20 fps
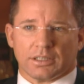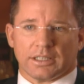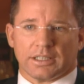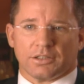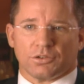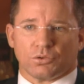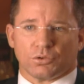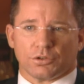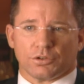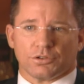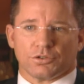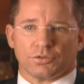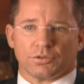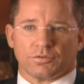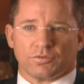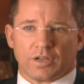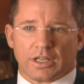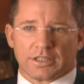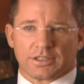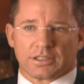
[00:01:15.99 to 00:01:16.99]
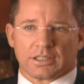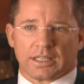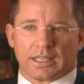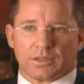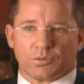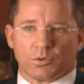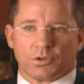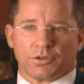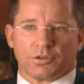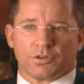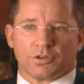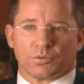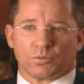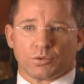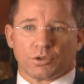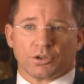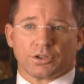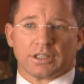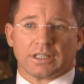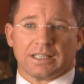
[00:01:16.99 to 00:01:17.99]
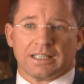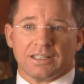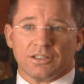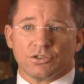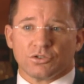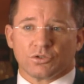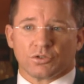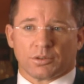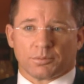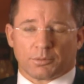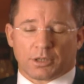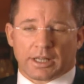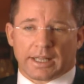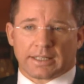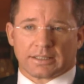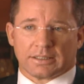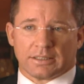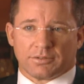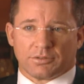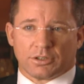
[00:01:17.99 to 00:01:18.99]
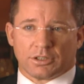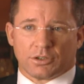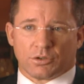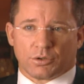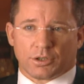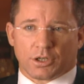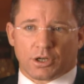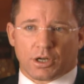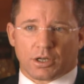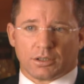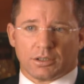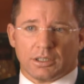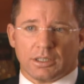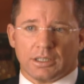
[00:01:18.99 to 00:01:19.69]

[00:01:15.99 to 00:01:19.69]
in order to investigate whether there really is criminal activity going on.